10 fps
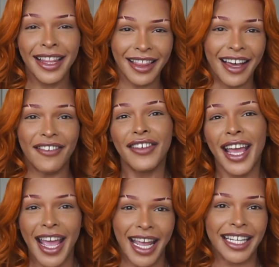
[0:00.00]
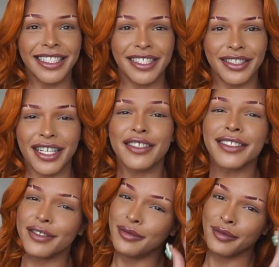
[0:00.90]
love, and
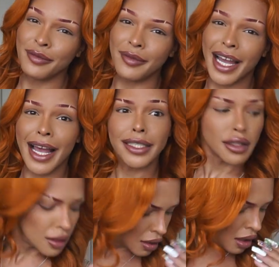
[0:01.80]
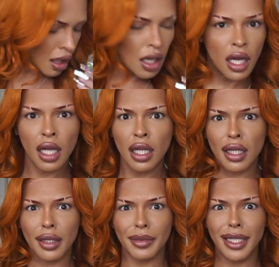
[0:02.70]
dildos. Bye, guys.
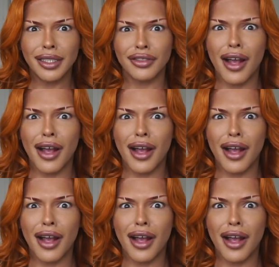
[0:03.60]
Blunt